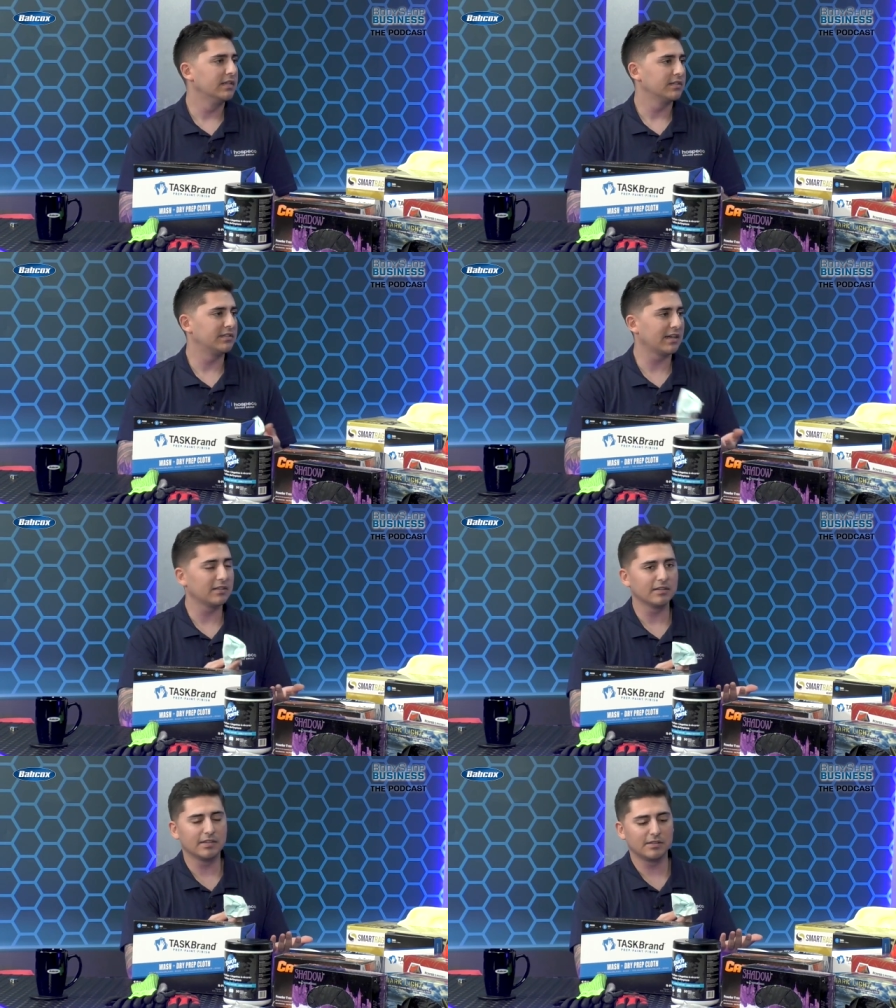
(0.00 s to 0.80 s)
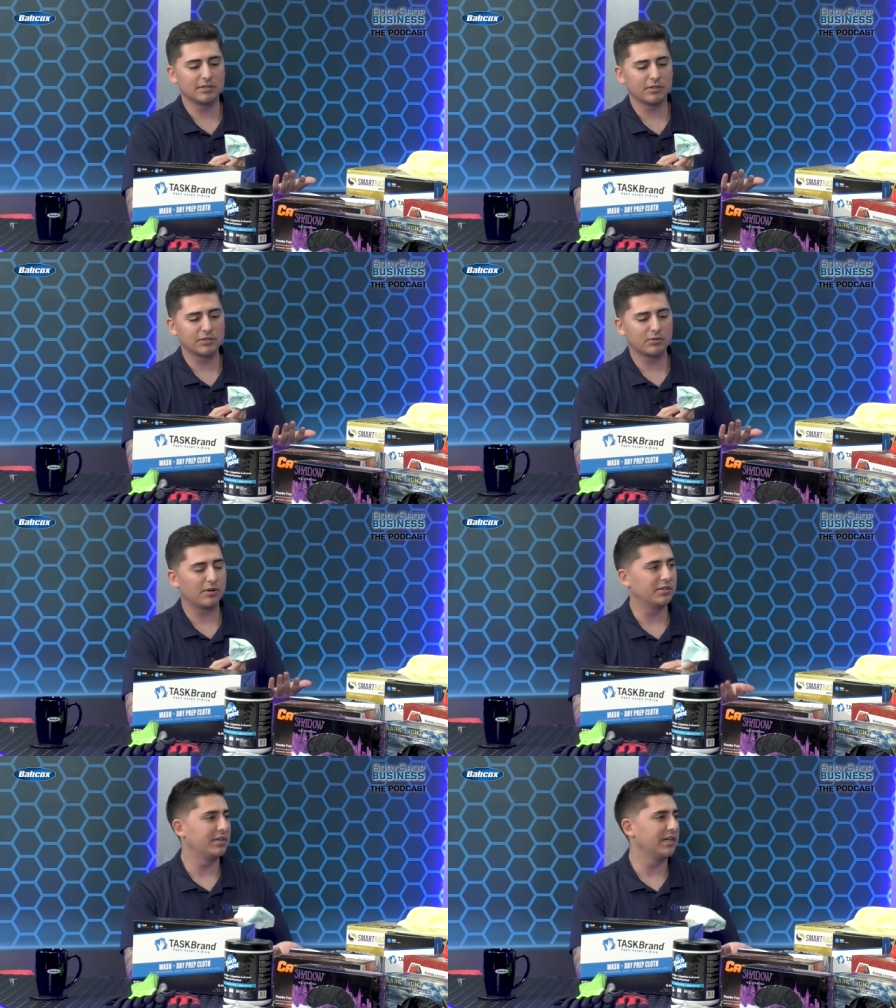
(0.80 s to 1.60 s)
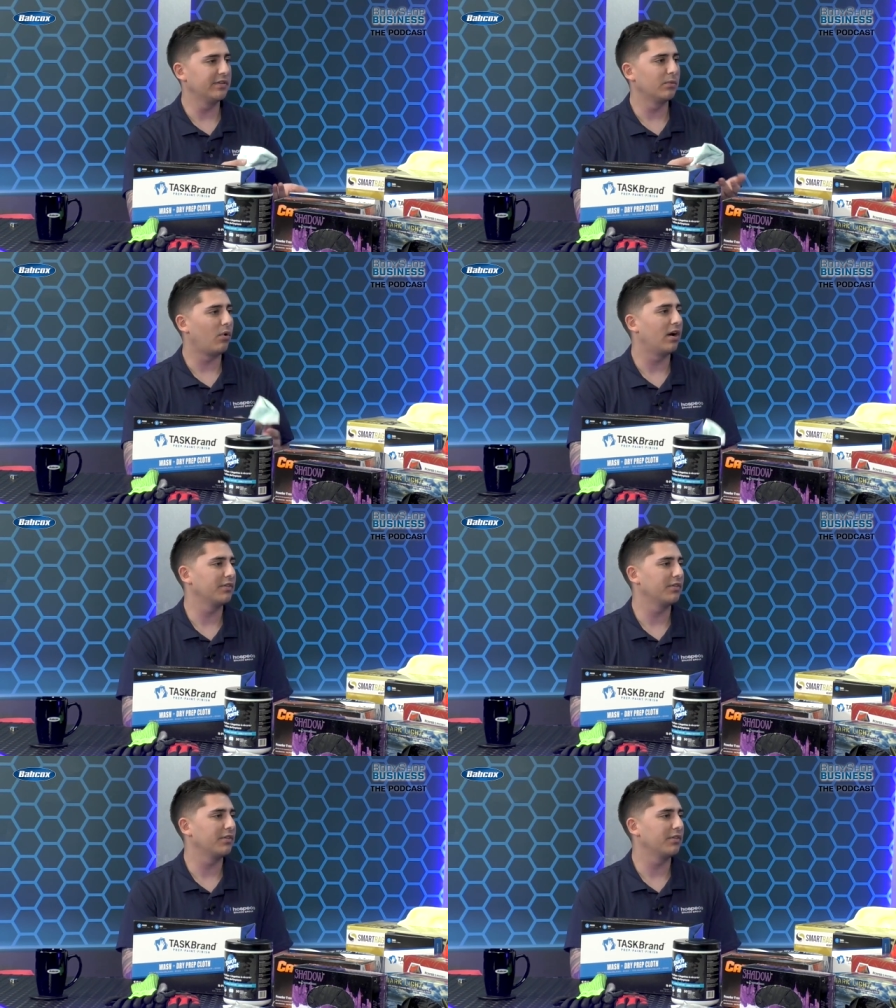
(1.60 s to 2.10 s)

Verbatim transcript: So technically, they're so strong, you could even